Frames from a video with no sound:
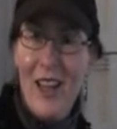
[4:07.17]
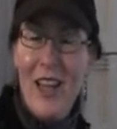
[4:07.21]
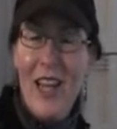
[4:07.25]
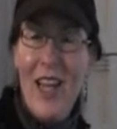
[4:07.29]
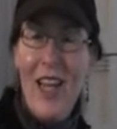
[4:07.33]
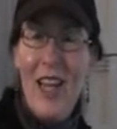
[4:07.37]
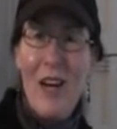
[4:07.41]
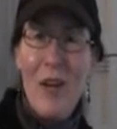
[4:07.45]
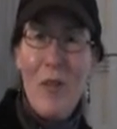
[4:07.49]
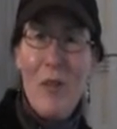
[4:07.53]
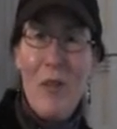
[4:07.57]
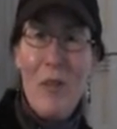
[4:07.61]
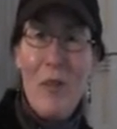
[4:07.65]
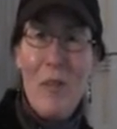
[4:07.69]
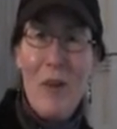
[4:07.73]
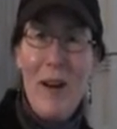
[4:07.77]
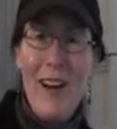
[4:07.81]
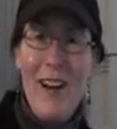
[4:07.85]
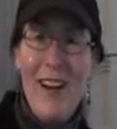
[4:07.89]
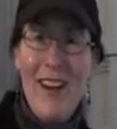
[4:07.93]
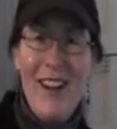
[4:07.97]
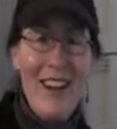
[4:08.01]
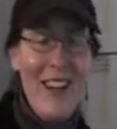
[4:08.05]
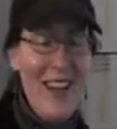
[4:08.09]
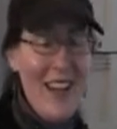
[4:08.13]
hit it with a
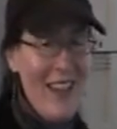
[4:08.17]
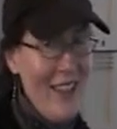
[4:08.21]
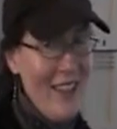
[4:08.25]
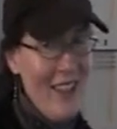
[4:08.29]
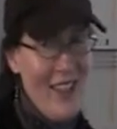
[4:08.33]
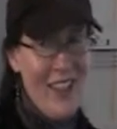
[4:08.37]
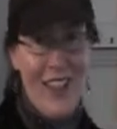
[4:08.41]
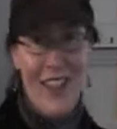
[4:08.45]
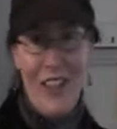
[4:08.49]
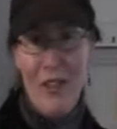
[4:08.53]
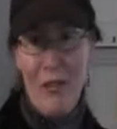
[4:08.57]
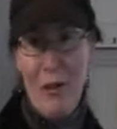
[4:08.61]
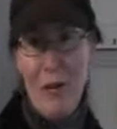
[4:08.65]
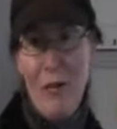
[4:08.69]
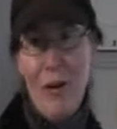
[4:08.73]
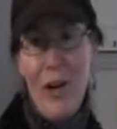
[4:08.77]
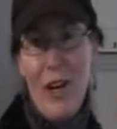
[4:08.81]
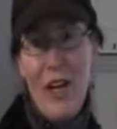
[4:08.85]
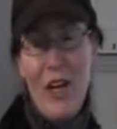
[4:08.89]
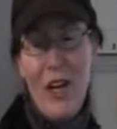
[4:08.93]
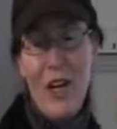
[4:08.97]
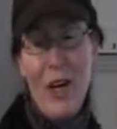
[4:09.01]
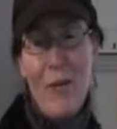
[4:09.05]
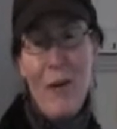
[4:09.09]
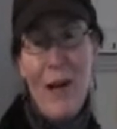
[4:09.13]
bung, and we're
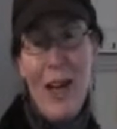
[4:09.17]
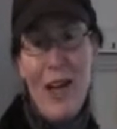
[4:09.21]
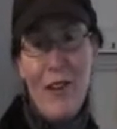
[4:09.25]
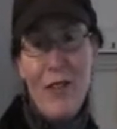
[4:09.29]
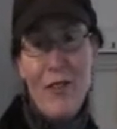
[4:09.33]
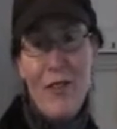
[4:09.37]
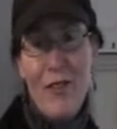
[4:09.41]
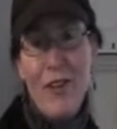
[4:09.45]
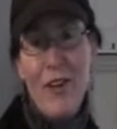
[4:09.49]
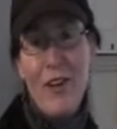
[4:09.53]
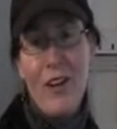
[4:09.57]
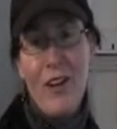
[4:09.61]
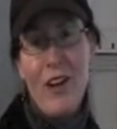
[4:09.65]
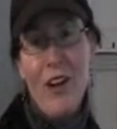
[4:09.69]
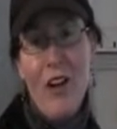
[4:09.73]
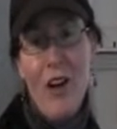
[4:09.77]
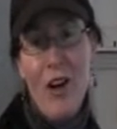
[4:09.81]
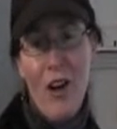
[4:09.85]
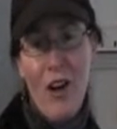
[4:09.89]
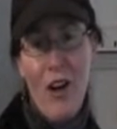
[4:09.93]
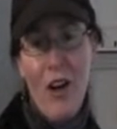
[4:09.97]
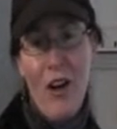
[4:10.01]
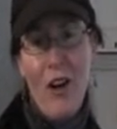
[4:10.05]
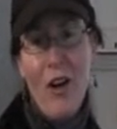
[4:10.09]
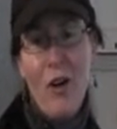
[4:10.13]
ready to go back for a
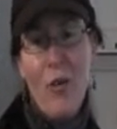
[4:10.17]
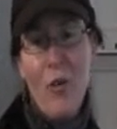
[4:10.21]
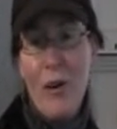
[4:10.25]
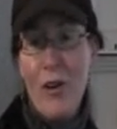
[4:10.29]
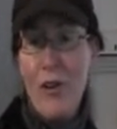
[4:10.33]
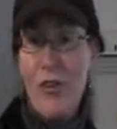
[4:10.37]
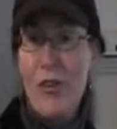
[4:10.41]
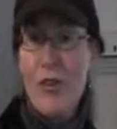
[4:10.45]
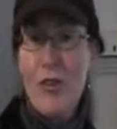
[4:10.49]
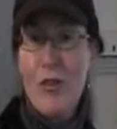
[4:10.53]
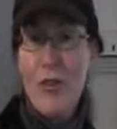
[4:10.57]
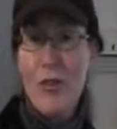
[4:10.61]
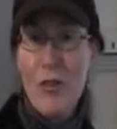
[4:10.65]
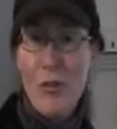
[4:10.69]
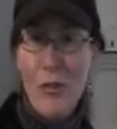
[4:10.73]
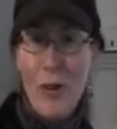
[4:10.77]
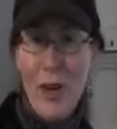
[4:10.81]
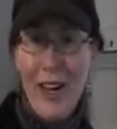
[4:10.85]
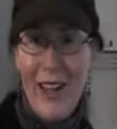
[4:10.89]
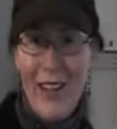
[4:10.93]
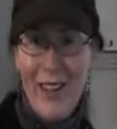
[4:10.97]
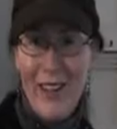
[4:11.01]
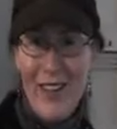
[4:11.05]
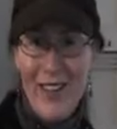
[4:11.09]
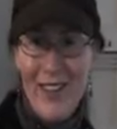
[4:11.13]
long winter's
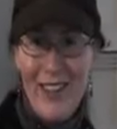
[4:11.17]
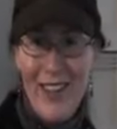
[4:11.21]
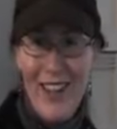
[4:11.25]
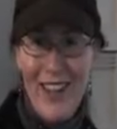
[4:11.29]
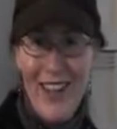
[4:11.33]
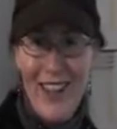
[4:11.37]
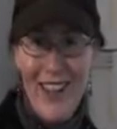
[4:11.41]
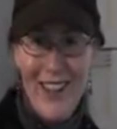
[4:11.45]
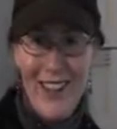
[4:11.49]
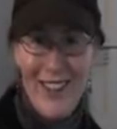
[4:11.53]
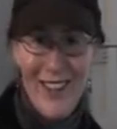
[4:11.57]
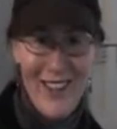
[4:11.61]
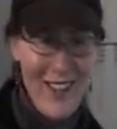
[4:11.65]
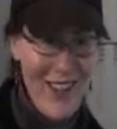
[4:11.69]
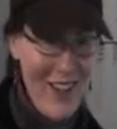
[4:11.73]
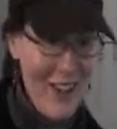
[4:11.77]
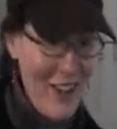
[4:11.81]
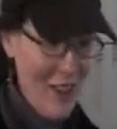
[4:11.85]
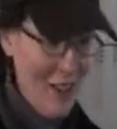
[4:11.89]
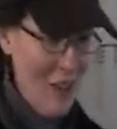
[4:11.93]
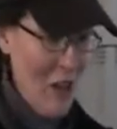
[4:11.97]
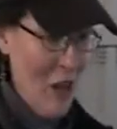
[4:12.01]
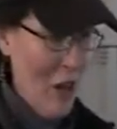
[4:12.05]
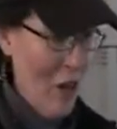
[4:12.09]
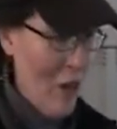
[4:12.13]
rest. So,
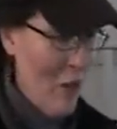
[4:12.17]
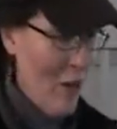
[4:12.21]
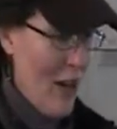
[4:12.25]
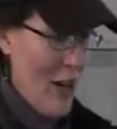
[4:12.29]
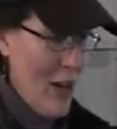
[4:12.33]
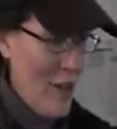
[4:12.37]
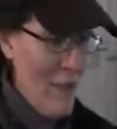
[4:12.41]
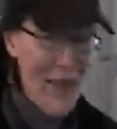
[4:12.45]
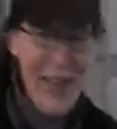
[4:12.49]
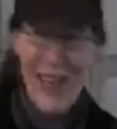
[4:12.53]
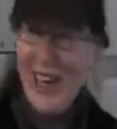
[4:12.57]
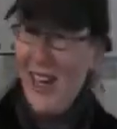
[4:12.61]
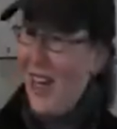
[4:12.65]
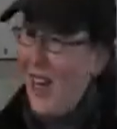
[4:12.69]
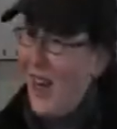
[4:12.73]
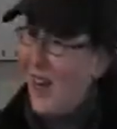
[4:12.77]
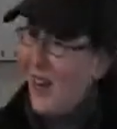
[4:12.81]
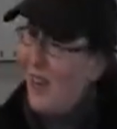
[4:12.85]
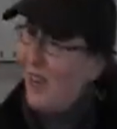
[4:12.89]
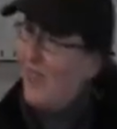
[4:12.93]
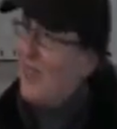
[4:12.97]
ready, Nico?